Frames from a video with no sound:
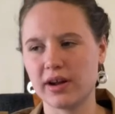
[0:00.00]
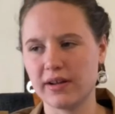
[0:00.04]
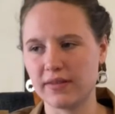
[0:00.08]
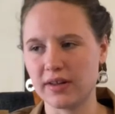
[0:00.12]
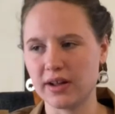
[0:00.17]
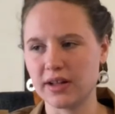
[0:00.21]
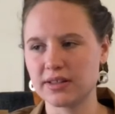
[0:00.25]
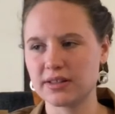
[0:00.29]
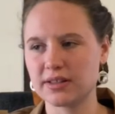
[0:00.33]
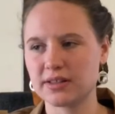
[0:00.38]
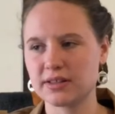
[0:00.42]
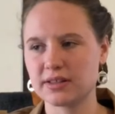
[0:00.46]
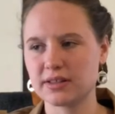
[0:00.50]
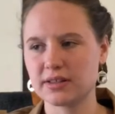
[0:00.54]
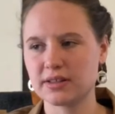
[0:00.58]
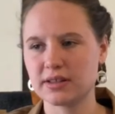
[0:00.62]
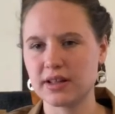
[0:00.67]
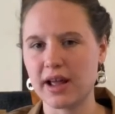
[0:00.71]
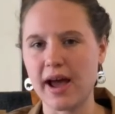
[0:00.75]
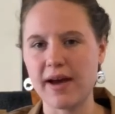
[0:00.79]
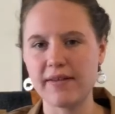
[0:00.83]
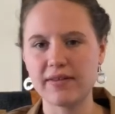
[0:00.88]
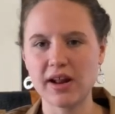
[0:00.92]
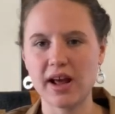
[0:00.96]
cravings.
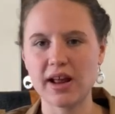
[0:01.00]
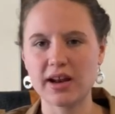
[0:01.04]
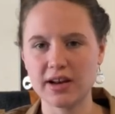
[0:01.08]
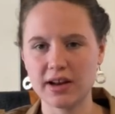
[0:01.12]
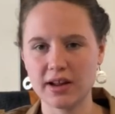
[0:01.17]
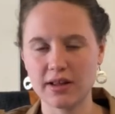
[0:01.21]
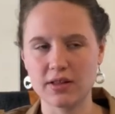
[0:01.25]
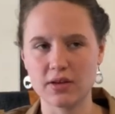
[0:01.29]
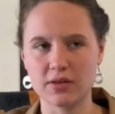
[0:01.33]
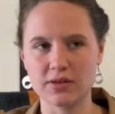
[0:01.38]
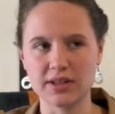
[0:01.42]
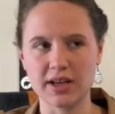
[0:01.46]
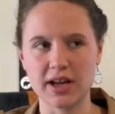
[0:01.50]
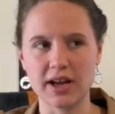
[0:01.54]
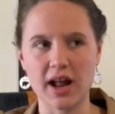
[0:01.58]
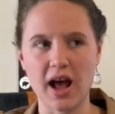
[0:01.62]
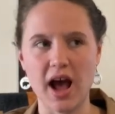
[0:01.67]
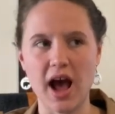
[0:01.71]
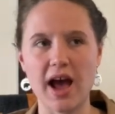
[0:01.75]
I haven't had any of those yet.